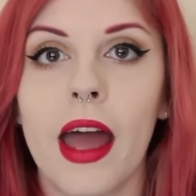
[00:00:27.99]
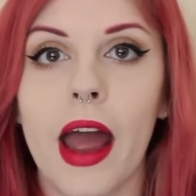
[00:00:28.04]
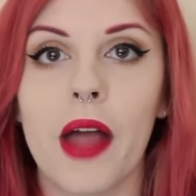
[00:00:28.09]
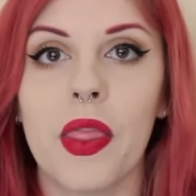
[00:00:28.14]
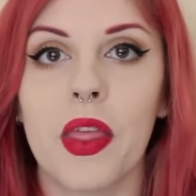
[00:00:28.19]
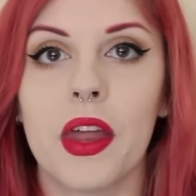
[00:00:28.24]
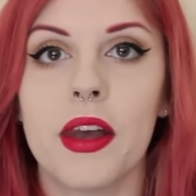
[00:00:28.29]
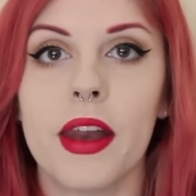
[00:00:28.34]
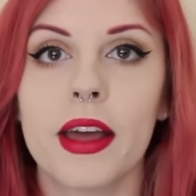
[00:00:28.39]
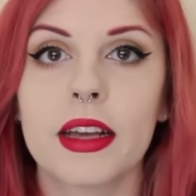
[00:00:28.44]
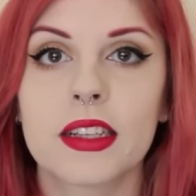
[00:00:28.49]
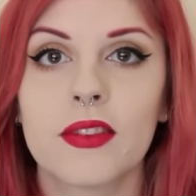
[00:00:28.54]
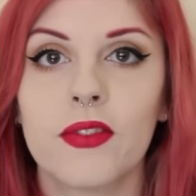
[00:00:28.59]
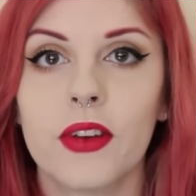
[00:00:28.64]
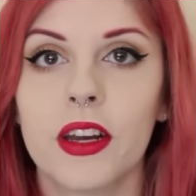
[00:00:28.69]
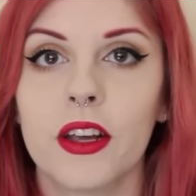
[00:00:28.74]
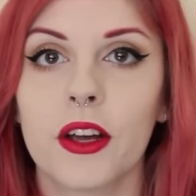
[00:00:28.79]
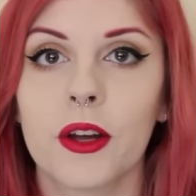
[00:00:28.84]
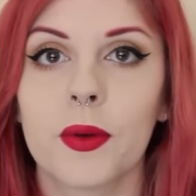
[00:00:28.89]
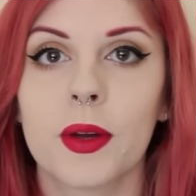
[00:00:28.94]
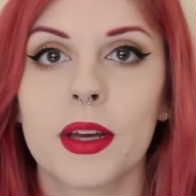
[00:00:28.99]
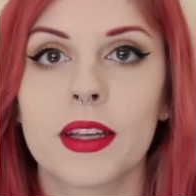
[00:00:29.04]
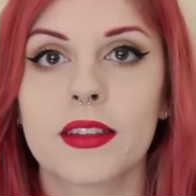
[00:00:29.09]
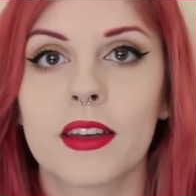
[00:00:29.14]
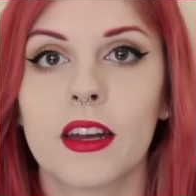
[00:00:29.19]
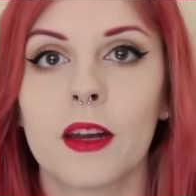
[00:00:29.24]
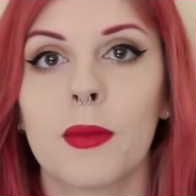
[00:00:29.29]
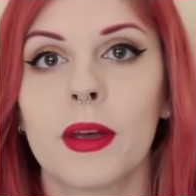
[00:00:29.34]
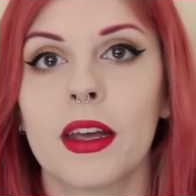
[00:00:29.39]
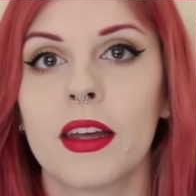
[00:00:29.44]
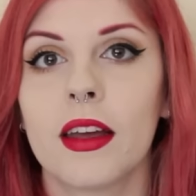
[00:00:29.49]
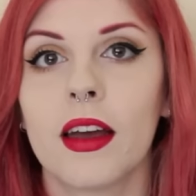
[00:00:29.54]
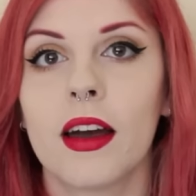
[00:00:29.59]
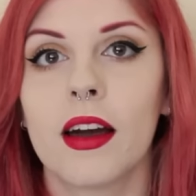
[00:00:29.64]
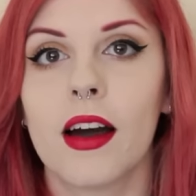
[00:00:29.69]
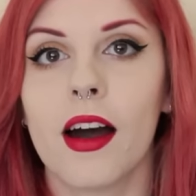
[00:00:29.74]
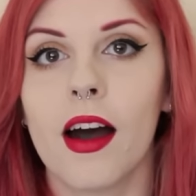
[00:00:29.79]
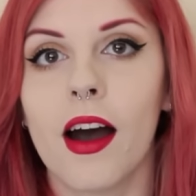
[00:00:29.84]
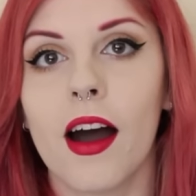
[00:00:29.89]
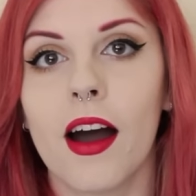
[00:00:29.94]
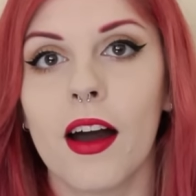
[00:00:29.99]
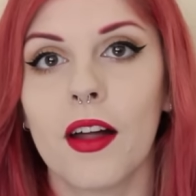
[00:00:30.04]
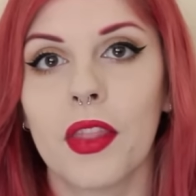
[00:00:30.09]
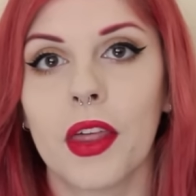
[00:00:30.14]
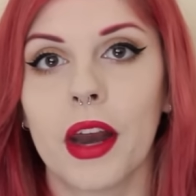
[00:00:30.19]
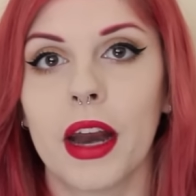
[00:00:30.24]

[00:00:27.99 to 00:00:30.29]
and the next video is going to be art